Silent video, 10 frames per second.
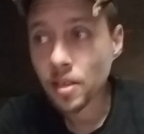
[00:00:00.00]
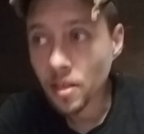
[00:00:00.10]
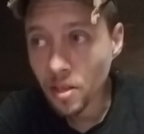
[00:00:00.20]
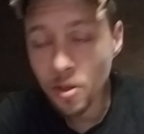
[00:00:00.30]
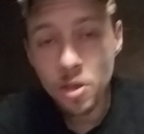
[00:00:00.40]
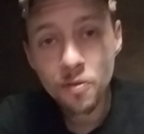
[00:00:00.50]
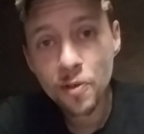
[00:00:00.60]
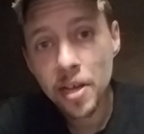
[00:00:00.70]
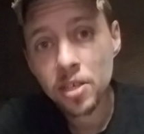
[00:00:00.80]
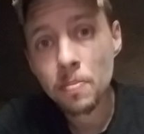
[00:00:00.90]
you
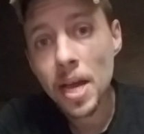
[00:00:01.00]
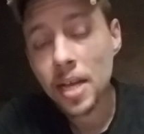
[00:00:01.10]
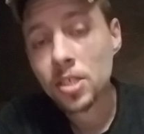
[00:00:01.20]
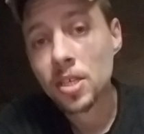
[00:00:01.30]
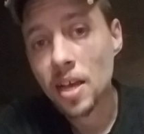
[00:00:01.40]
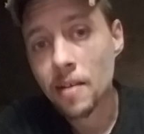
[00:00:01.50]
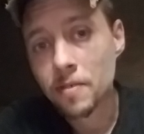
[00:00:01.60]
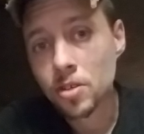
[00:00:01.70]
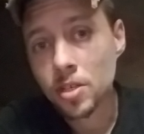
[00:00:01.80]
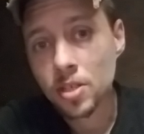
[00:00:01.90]
find your max and
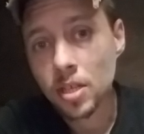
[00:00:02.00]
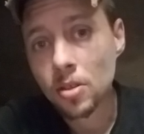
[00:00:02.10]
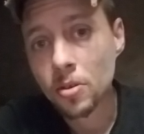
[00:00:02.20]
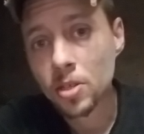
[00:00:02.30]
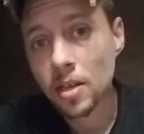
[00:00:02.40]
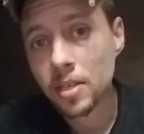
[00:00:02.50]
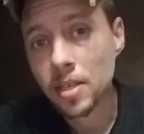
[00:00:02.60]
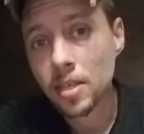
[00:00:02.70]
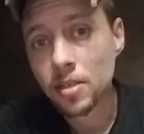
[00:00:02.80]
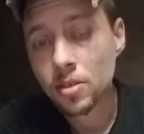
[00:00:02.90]
averages in those
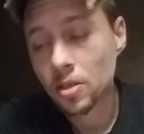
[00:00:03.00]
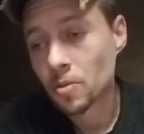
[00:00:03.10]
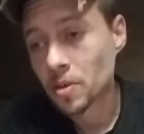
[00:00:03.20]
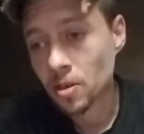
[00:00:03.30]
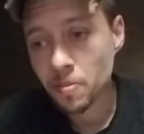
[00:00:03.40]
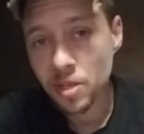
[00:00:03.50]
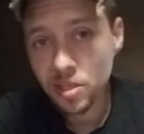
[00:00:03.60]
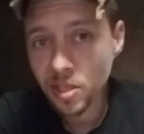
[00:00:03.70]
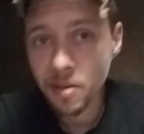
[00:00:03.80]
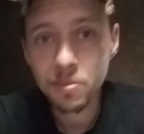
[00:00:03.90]
ideas, you know, whether it be
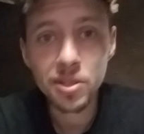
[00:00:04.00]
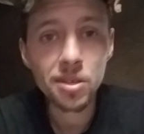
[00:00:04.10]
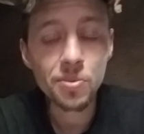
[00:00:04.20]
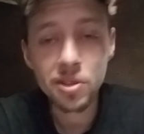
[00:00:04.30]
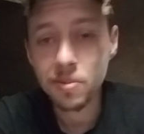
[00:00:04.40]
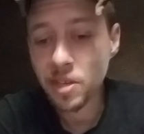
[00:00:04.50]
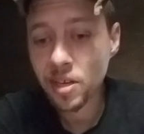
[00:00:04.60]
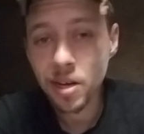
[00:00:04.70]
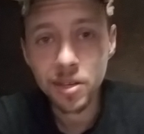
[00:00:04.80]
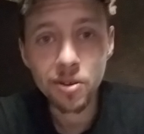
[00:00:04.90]
assembly, whether it be
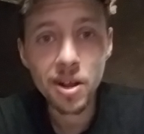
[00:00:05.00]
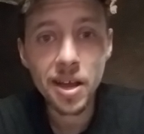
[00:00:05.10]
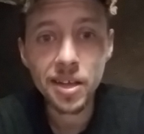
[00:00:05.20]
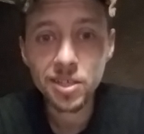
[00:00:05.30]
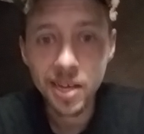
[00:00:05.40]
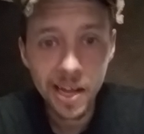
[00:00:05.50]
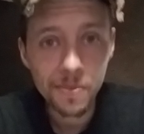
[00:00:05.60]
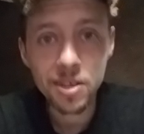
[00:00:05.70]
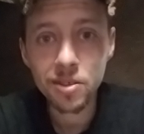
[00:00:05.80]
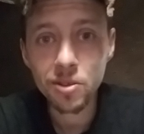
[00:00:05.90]
cutting grass, and how
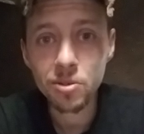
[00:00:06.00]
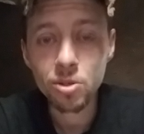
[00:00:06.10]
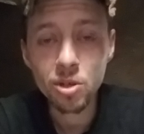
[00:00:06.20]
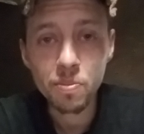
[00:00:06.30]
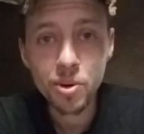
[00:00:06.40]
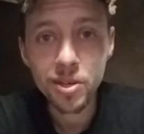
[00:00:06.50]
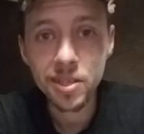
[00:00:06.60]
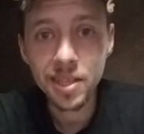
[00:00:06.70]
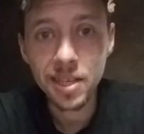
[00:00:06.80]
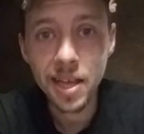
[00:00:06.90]
many of those you can put
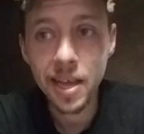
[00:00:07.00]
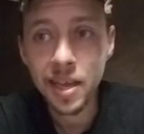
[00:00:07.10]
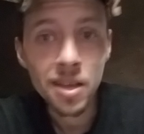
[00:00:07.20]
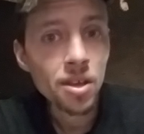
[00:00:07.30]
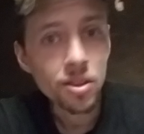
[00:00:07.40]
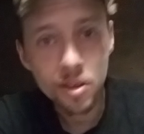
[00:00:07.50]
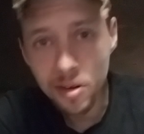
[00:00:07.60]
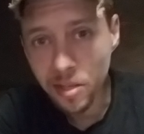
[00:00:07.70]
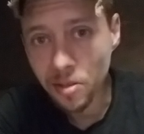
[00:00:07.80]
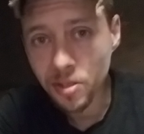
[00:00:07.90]
in the day,
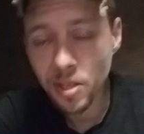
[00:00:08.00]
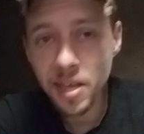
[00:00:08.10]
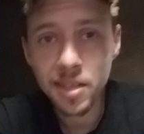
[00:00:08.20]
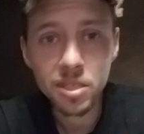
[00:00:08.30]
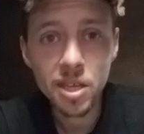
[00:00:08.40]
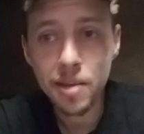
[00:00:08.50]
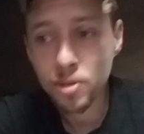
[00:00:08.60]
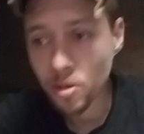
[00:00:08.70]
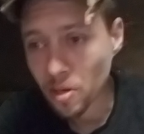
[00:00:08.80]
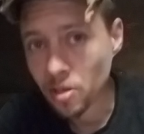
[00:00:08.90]
learning those landscapes
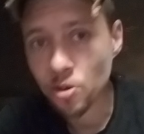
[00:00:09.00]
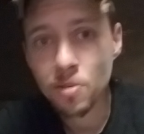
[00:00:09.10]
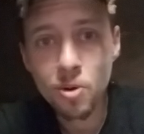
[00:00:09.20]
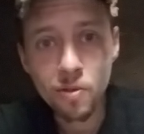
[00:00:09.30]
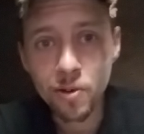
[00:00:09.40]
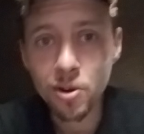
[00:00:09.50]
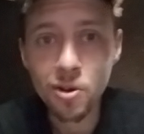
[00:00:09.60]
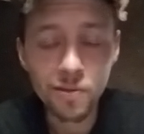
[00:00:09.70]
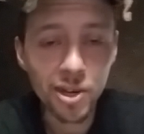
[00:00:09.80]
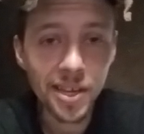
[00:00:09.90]
so you can do them over and
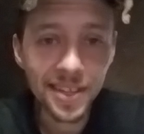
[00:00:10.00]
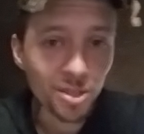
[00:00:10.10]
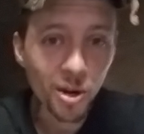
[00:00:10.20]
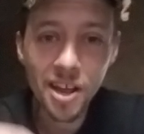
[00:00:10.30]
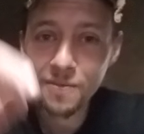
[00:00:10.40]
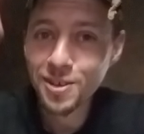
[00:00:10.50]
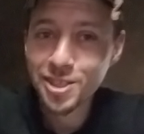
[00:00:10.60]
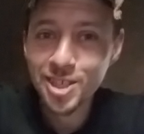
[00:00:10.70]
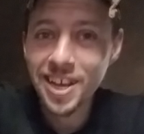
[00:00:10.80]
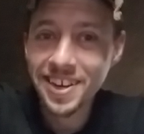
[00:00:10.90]
over again, driving to
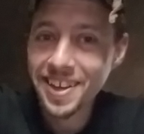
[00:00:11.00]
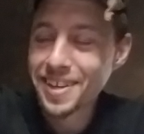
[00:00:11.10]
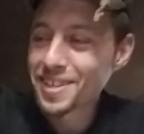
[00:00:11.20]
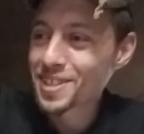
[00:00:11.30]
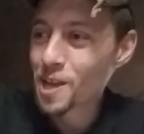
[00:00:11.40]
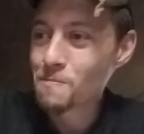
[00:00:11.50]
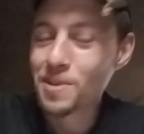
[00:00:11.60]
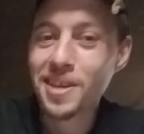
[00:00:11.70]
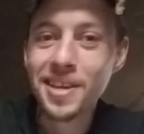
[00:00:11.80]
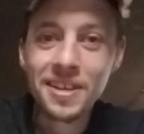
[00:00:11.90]
site A to site
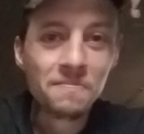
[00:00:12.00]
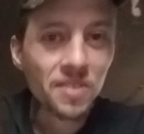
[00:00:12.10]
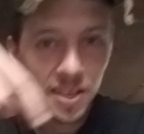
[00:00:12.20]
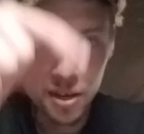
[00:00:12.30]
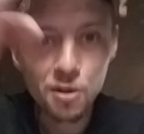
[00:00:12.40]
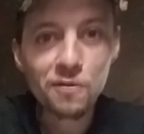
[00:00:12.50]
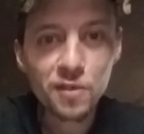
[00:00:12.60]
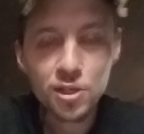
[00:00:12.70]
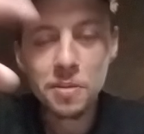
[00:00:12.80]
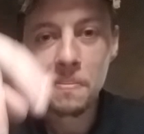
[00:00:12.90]
B in an
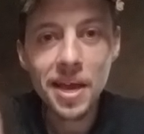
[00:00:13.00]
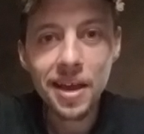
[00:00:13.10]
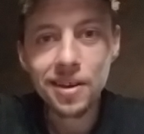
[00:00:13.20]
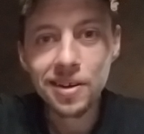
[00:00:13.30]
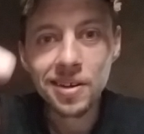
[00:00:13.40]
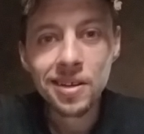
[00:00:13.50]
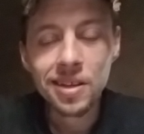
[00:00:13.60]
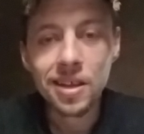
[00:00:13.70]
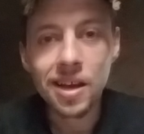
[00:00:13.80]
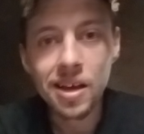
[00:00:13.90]
efficient manner,
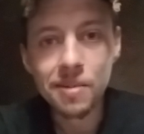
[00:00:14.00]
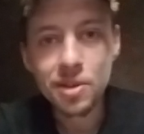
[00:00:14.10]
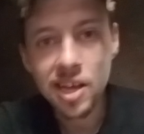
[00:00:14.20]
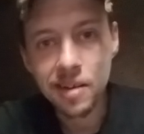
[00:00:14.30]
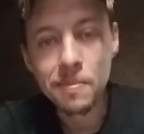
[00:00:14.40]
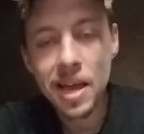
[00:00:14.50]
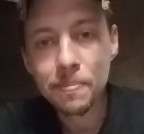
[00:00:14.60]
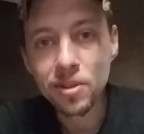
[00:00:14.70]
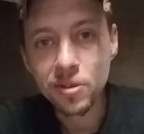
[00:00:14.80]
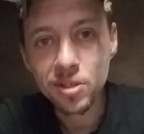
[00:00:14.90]
kind of
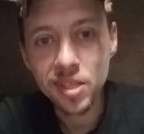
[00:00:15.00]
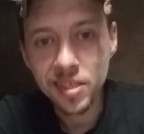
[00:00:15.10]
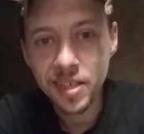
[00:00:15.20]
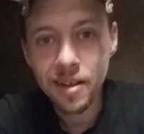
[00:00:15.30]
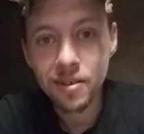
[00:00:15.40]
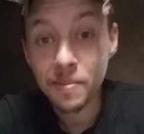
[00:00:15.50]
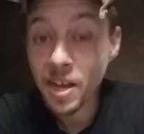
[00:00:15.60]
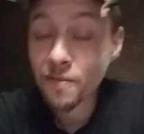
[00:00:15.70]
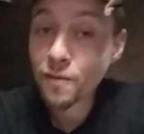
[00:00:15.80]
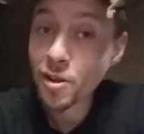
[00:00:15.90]
mapping those things out. I'm
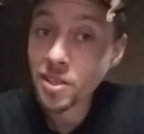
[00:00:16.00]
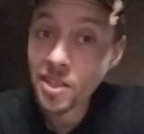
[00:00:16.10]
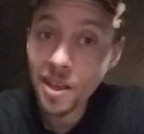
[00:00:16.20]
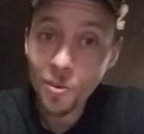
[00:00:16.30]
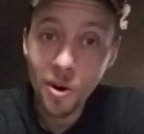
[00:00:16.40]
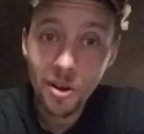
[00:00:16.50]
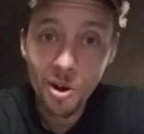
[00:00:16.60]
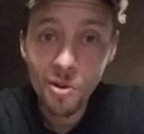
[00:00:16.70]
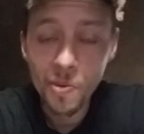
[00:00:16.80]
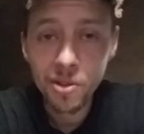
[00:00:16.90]
not afraid to take work
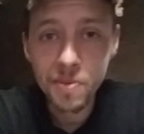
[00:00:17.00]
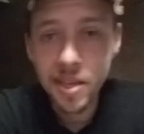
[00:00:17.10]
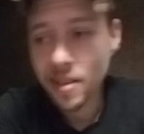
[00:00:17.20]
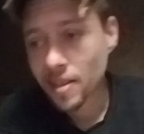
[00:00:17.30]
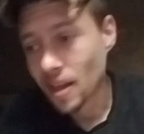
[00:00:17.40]
home with me. Got